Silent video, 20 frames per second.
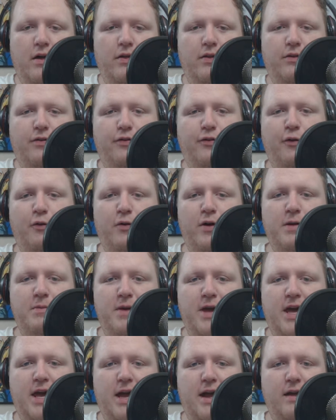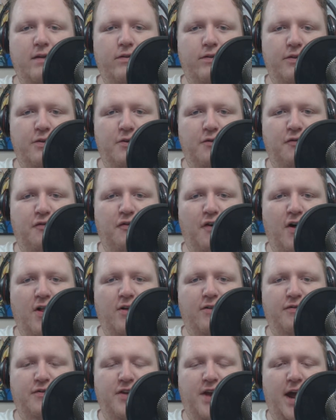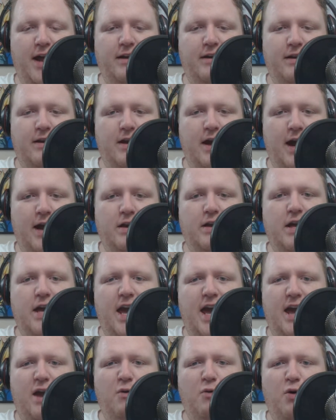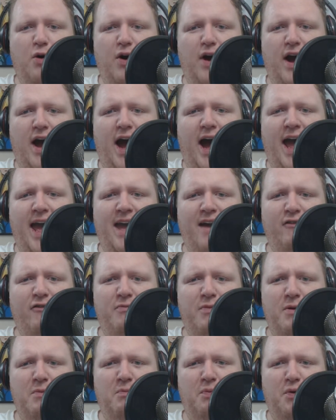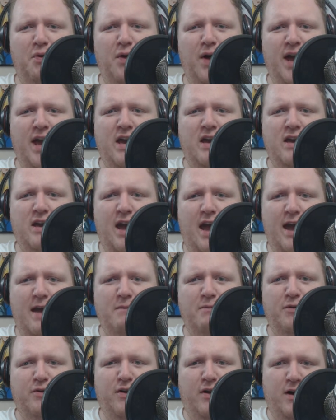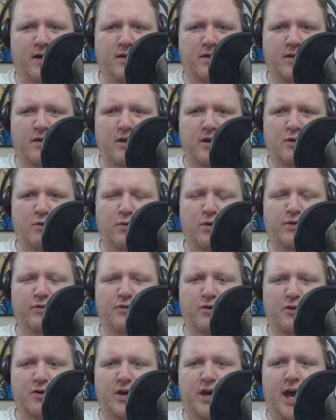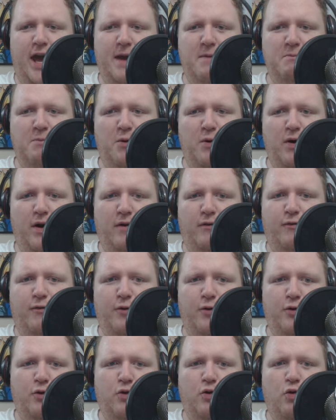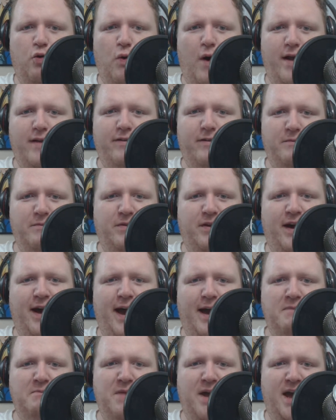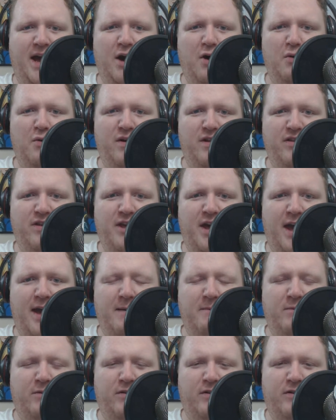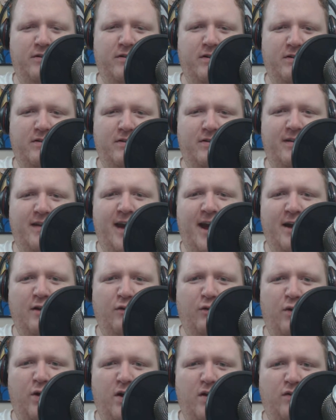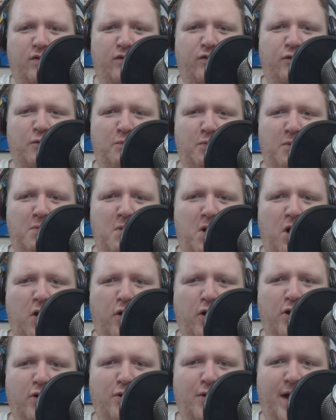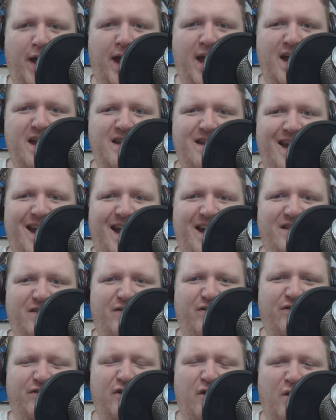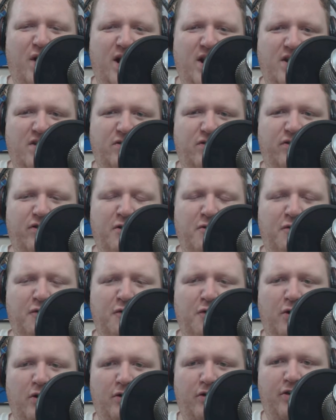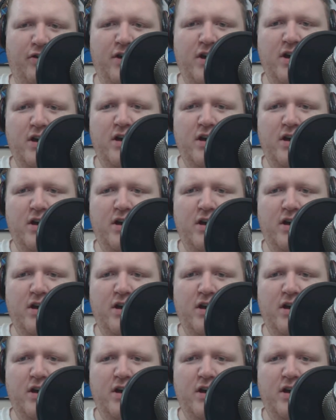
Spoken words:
The story begins in the fall of 1998, where I have been playing games on the original Game Boy for quite some time now, with games such as Tetris, Super Mario Land, and so on and so forth.